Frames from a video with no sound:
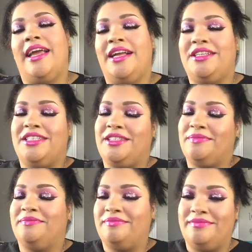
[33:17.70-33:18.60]
and just
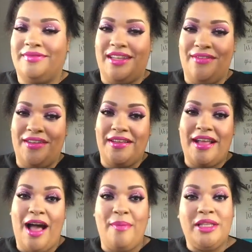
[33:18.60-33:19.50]
leave it in the
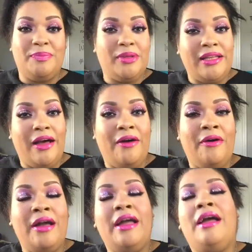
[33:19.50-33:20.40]
comments
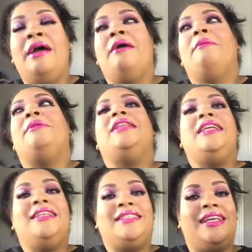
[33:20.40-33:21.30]
below.
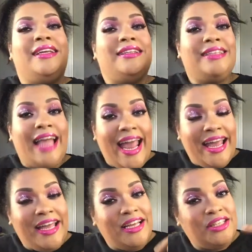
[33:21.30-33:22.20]
Please
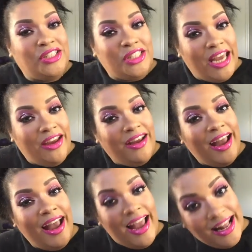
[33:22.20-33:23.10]
like,
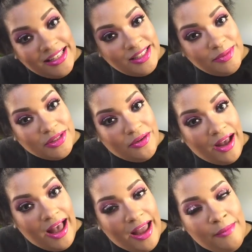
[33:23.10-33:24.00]
share, and
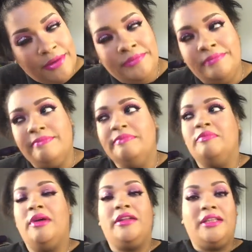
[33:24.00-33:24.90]
subscribe,
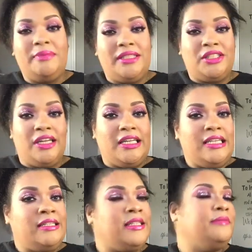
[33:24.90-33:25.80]
my little lipstick
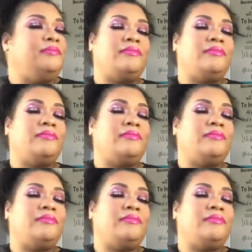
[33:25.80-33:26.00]
junkies.